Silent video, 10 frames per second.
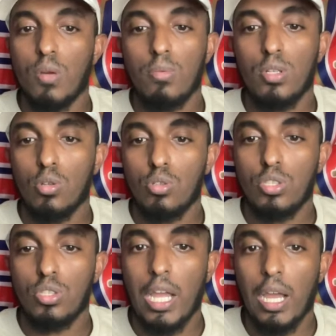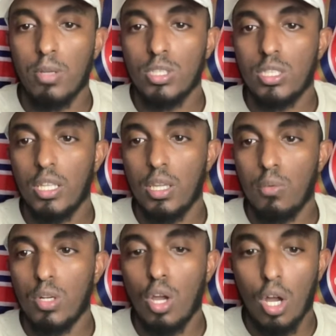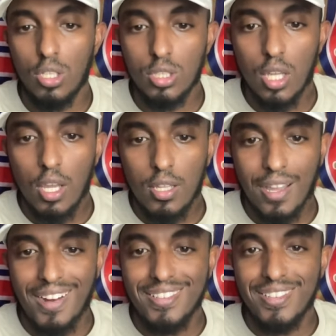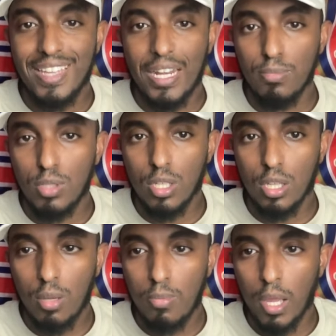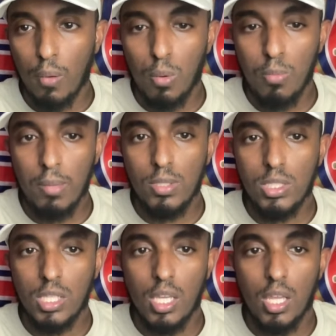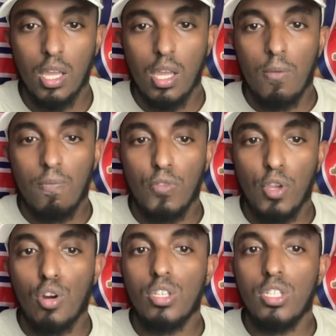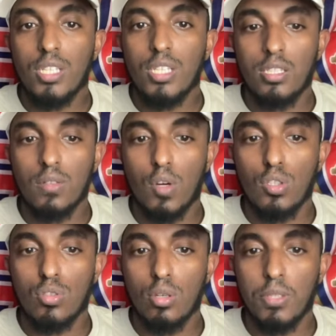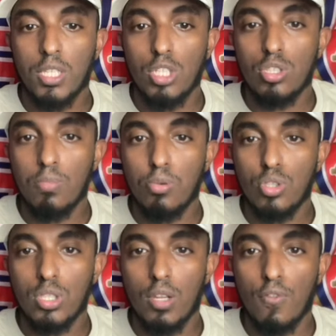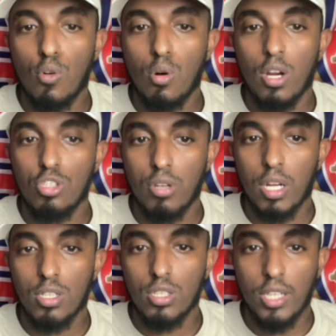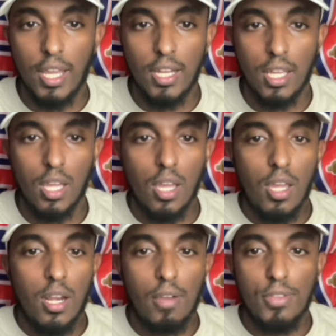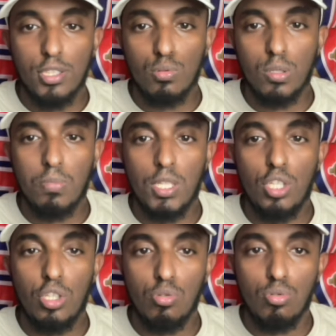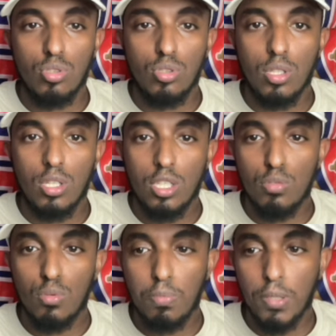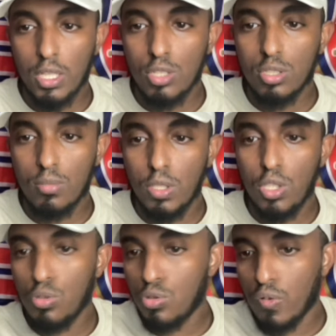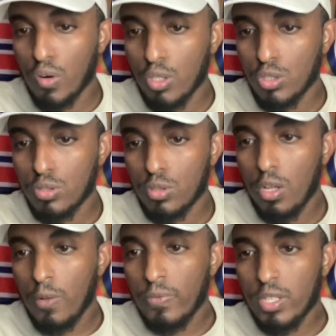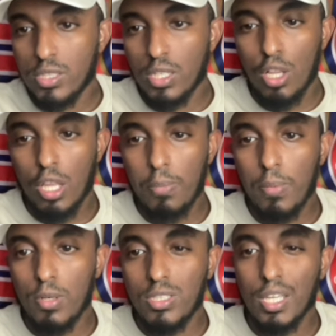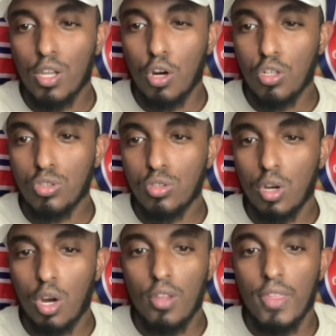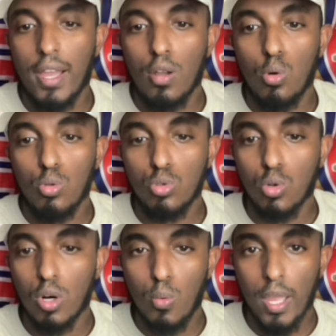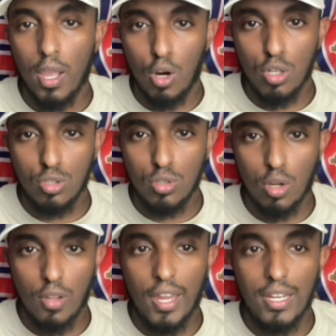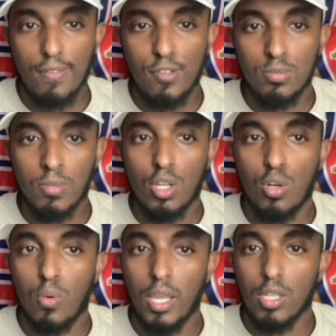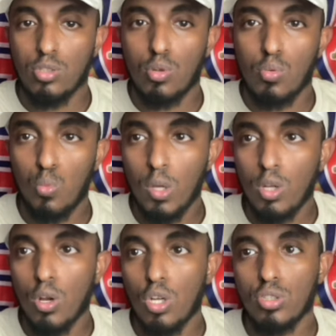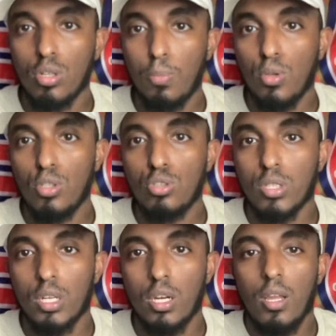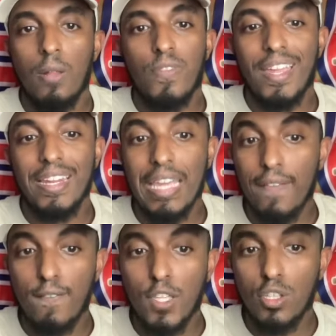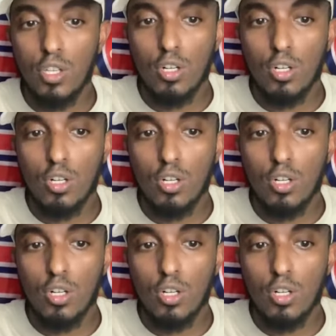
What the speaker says: probably negotiating how much it would cost to actually get him to the club. And we may be seeing the early signs of Arsenal potentially pushing for a striker signing. Now, this would be huge. This would potentially be huge for Arsenal, because a lot of people are saying Arsenal are that goal scorer away. Arsenal are that difference maker away. So will Arsenal pull the trigger and get Viktor